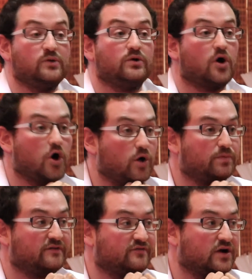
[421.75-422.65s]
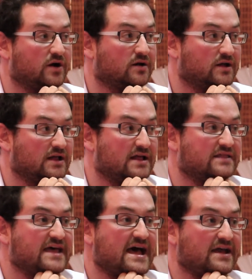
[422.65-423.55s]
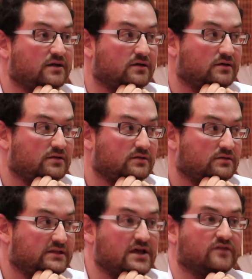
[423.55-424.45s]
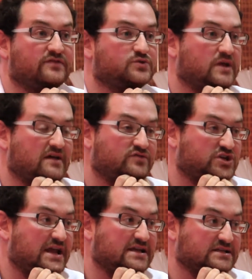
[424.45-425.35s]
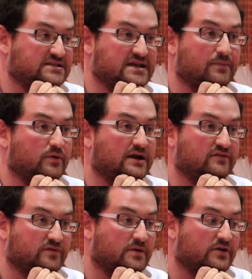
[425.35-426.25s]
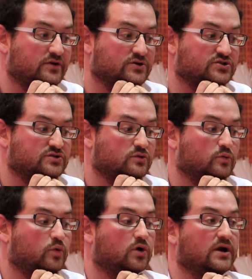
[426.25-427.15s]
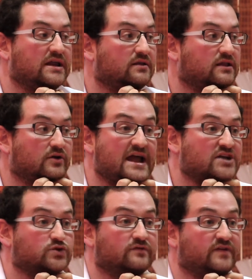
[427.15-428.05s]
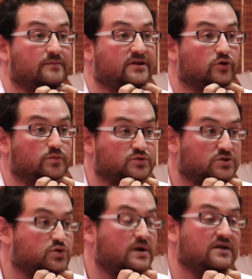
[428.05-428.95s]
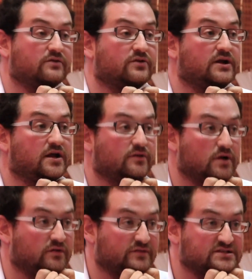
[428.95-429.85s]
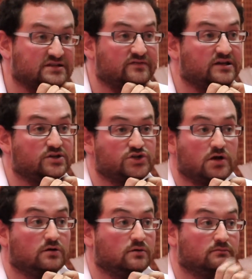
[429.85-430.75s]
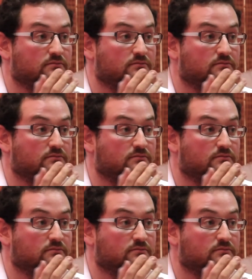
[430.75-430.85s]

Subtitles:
we would all prefer that the elephants we have chained and separated from others were in their natural family groups with 20 or 30 other elephants living in the jungle.